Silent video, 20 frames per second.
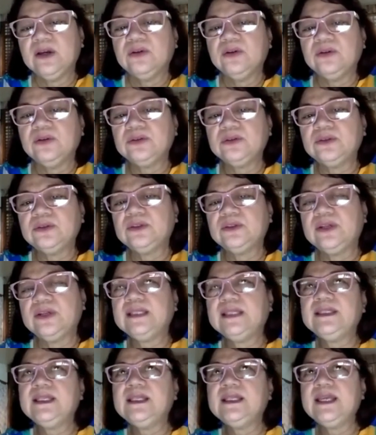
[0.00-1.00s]
who could
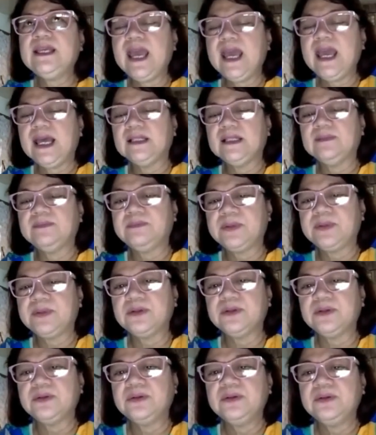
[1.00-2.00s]
readily help
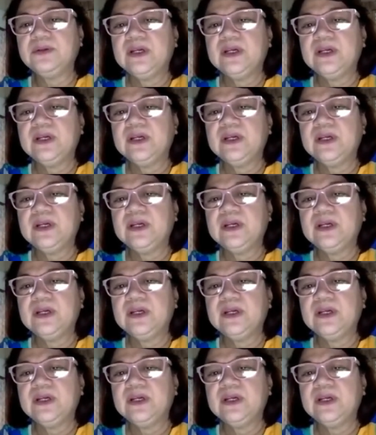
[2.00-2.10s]
you.